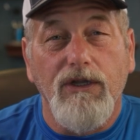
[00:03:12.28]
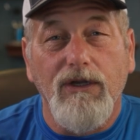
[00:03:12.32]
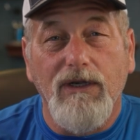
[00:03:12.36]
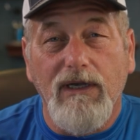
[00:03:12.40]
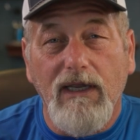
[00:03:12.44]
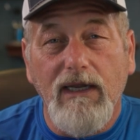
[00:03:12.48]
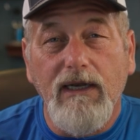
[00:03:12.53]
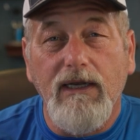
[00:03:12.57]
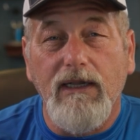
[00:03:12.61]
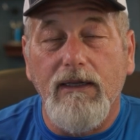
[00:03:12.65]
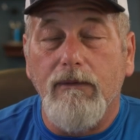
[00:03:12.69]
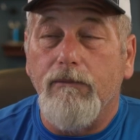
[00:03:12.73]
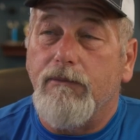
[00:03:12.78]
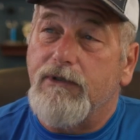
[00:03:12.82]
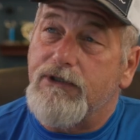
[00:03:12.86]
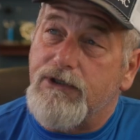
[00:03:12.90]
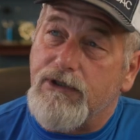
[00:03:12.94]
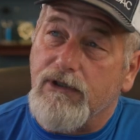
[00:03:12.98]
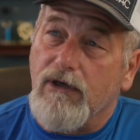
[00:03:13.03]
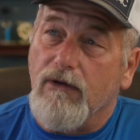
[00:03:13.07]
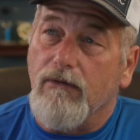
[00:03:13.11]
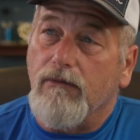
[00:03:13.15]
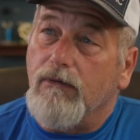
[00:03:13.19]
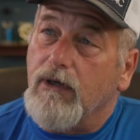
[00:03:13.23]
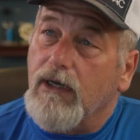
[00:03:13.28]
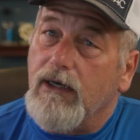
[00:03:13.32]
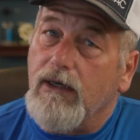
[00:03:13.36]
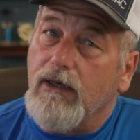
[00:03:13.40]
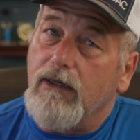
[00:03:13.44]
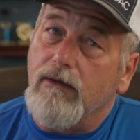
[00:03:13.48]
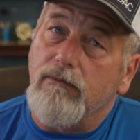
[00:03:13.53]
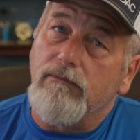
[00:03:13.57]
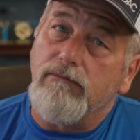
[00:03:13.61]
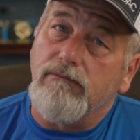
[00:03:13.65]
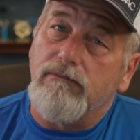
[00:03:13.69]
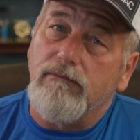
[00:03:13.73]
You need it, but you don't need
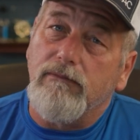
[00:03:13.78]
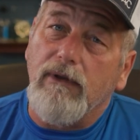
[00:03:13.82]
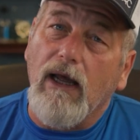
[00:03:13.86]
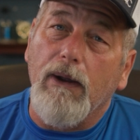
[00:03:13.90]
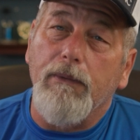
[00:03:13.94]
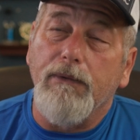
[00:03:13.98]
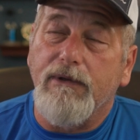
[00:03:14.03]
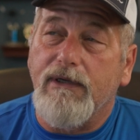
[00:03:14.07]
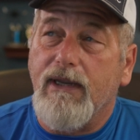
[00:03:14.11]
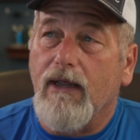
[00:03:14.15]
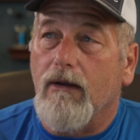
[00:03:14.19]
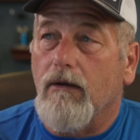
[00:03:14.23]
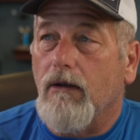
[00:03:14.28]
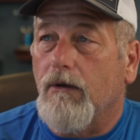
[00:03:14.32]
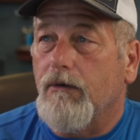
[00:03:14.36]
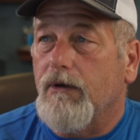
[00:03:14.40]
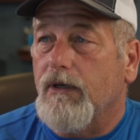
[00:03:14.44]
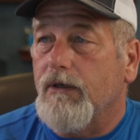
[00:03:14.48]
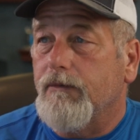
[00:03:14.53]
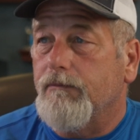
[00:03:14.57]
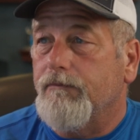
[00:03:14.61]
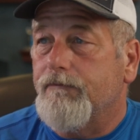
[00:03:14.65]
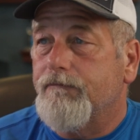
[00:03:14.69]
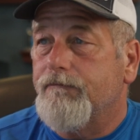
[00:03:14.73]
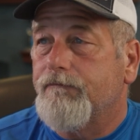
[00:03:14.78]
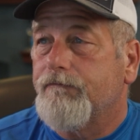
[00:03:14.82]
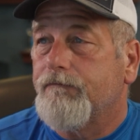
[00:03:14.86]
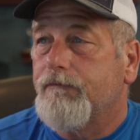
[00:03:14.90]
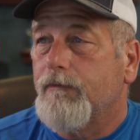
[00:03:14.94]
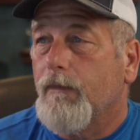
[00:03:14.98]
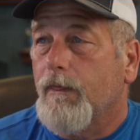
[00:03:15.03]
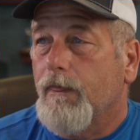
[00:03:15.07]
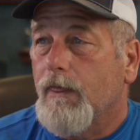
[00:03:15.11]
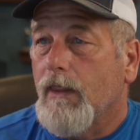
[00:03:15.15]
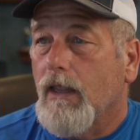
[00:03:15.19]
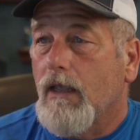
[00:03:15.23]
it. I would download it.
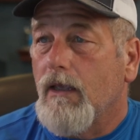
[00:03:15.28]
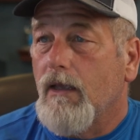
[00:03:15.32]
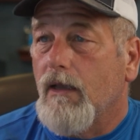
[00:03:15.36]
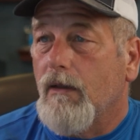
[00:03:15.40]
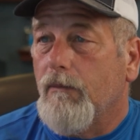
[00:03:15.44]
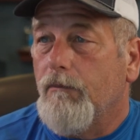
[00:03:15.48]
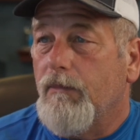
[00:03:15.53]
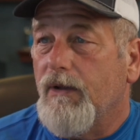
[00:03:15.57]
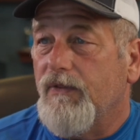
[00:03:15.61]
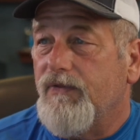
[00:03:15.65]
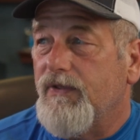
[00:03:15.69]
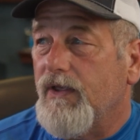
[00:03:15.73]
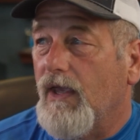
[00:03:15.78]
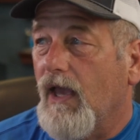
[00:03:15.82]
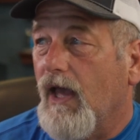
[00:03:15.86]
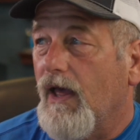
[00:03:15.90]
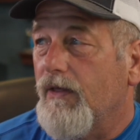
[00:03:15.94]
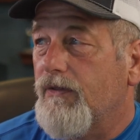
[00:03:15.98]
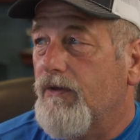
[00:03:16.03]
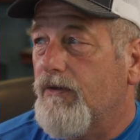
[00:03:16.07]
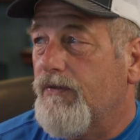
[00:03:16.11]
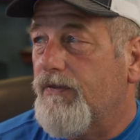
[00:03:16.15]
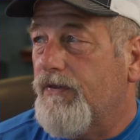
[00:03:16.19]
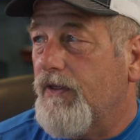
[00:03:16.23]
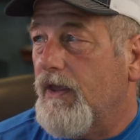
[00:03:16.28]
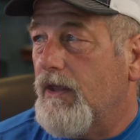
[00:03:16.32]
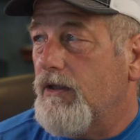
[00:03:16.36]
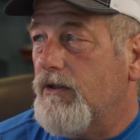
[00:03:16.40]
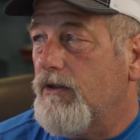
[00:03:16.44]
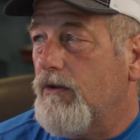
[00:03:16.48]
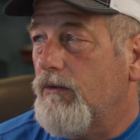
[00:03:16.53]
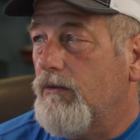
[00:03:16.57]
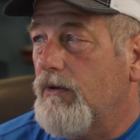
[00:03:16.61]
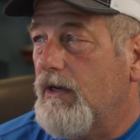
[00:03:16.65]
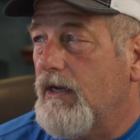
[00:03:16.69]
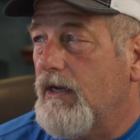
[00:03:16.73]
But the other thing you